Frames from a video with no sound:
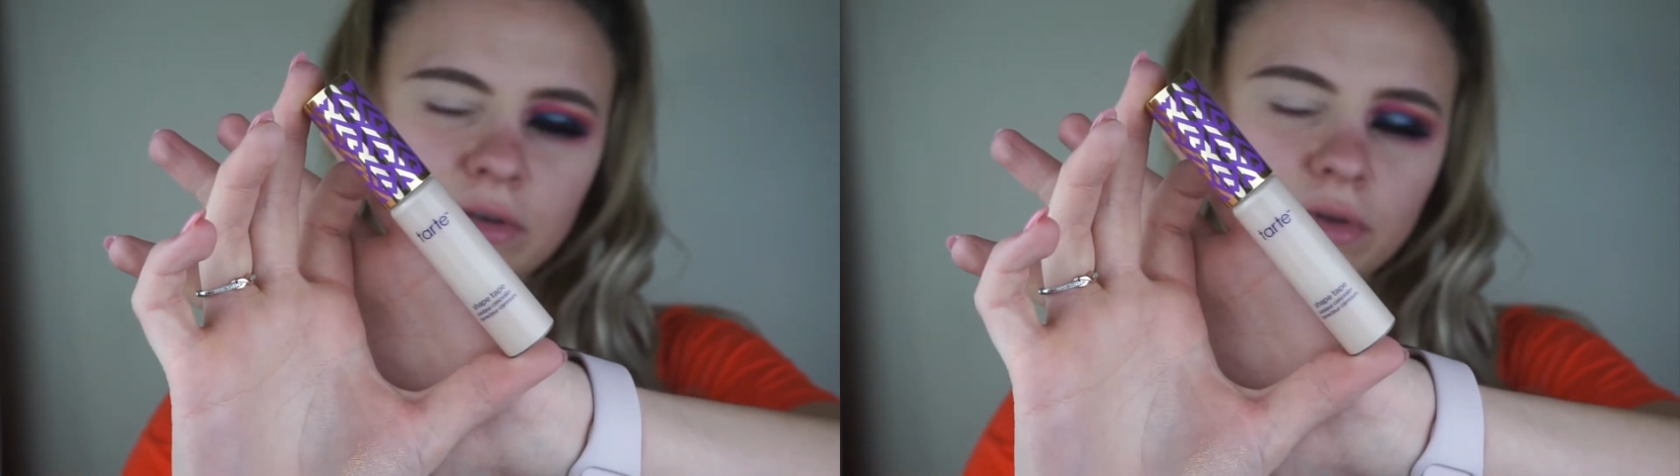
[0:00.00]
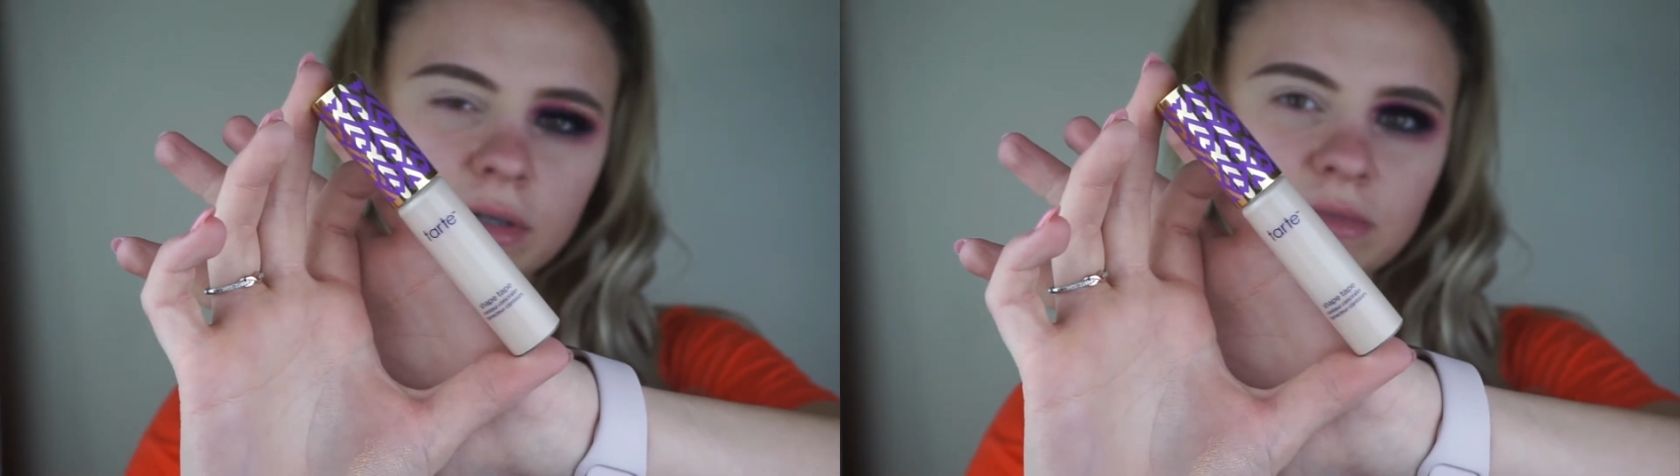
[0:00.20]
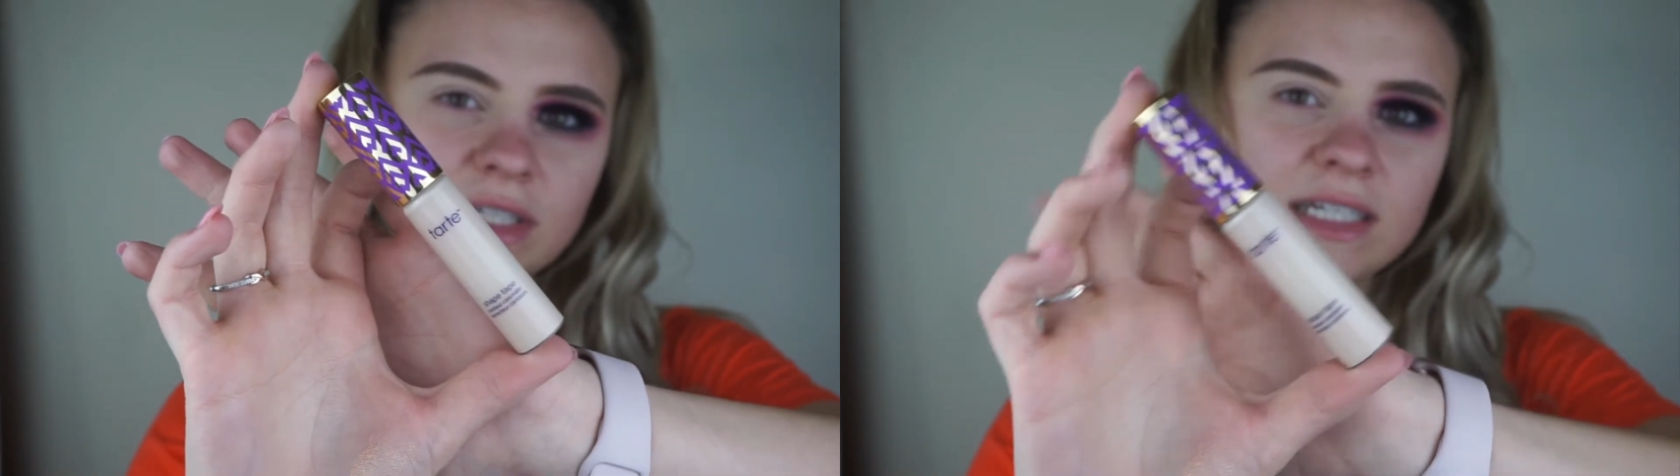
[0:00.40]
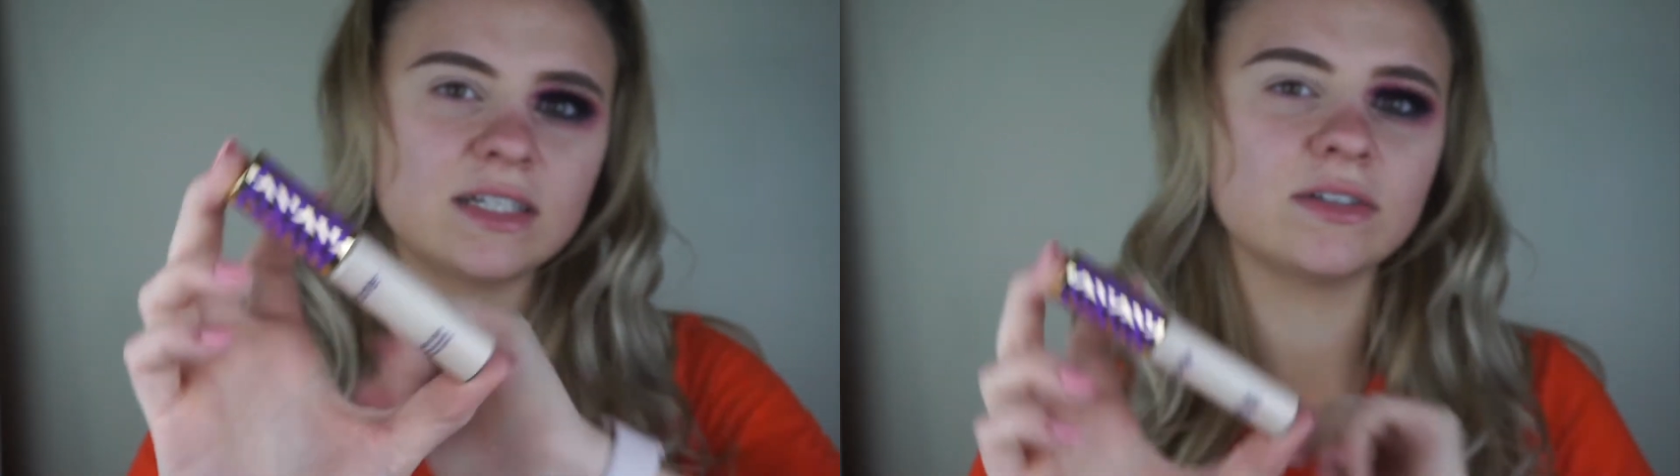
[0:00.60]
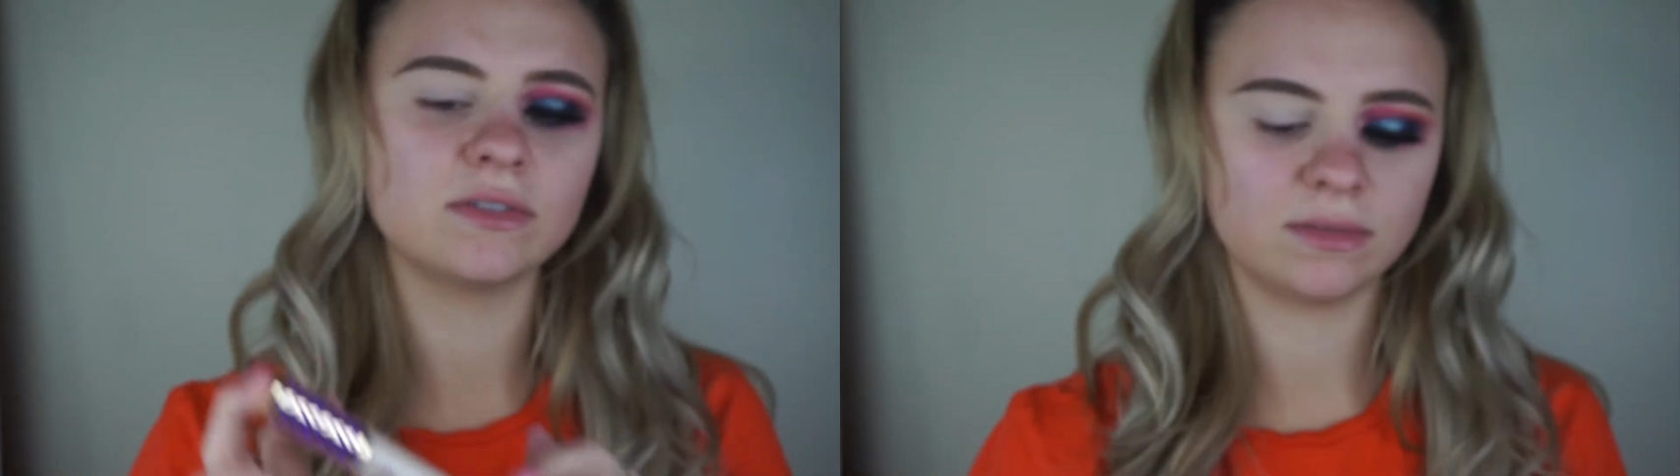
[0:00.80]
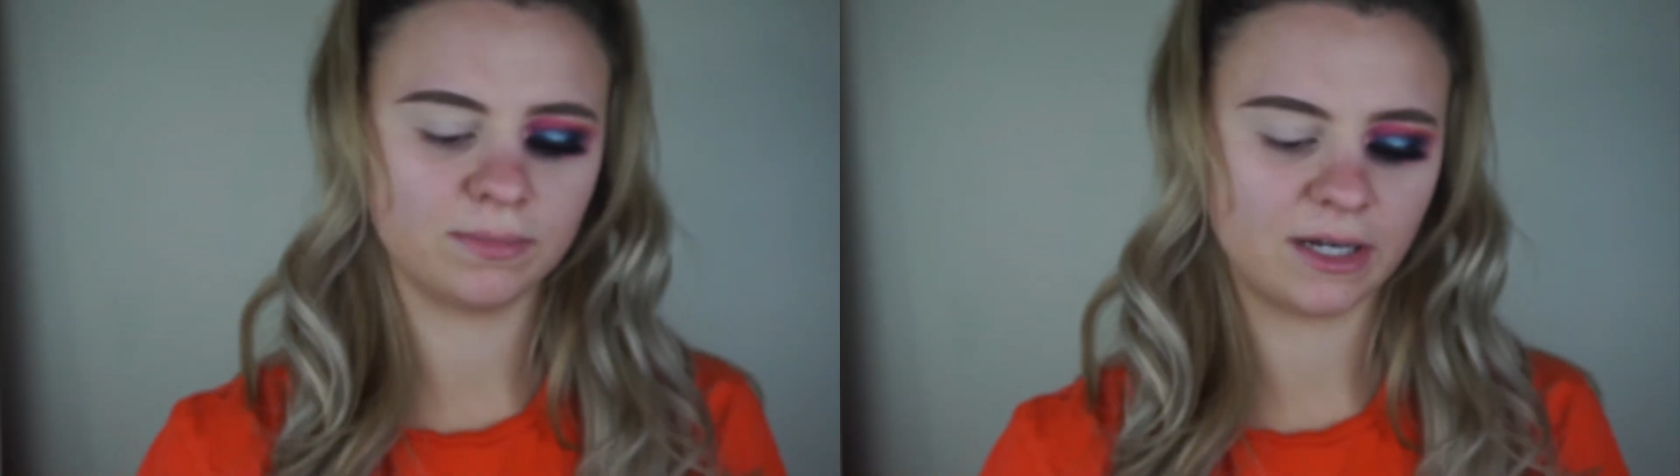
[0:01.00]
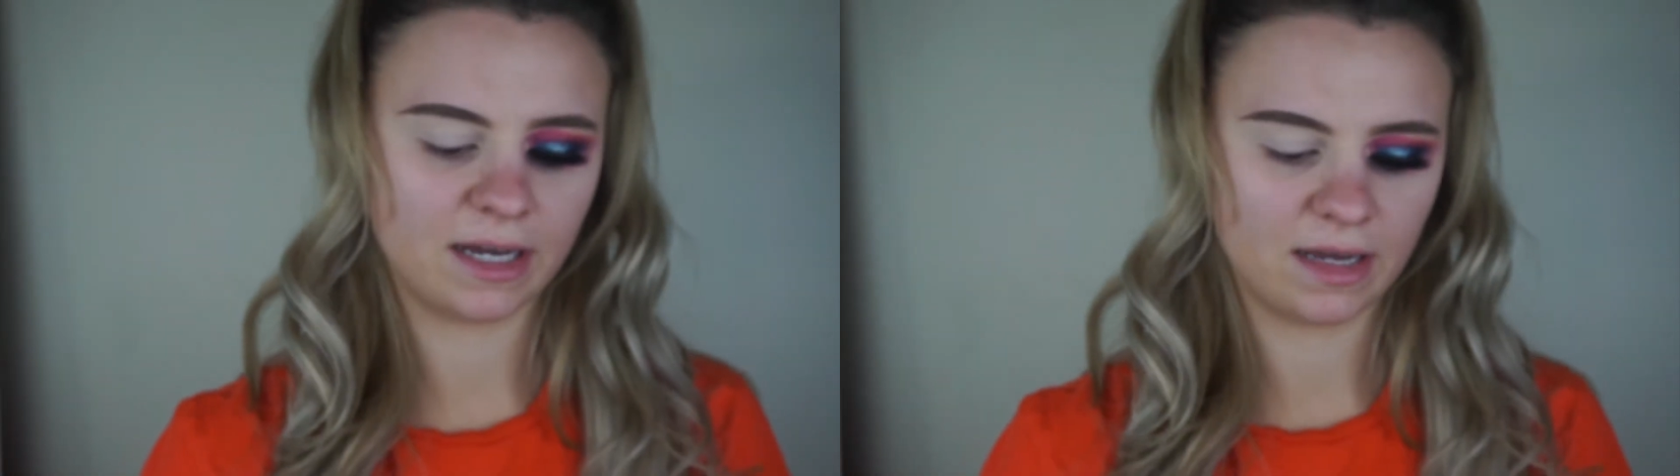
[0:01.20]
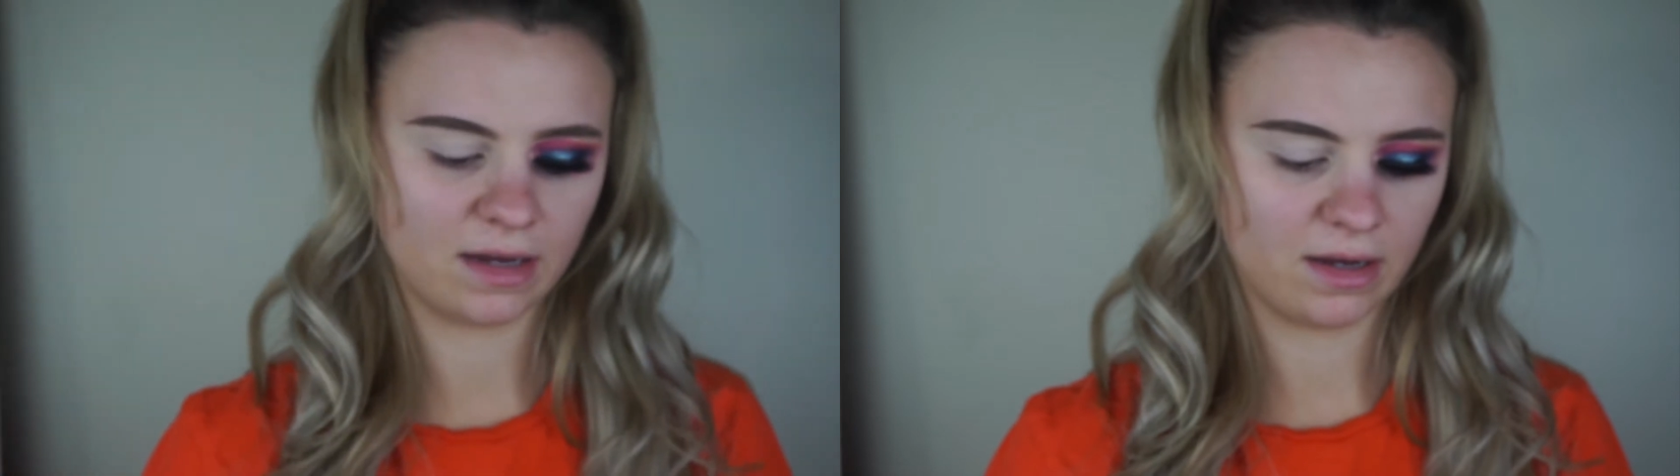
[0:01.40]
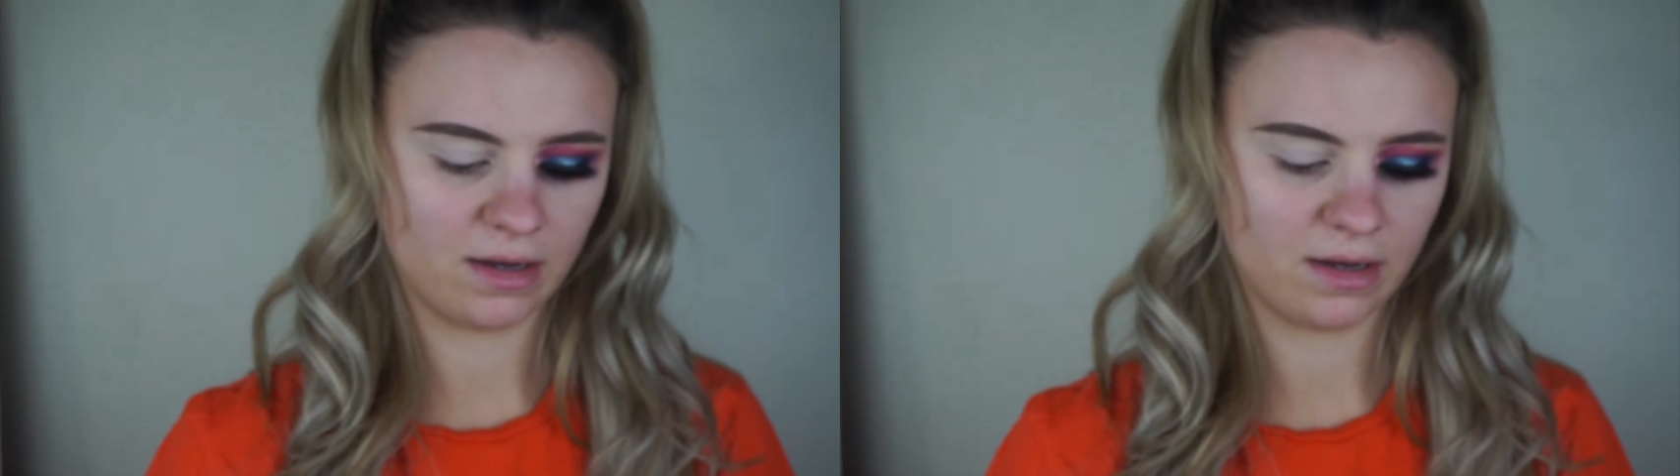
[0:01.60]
normally use, but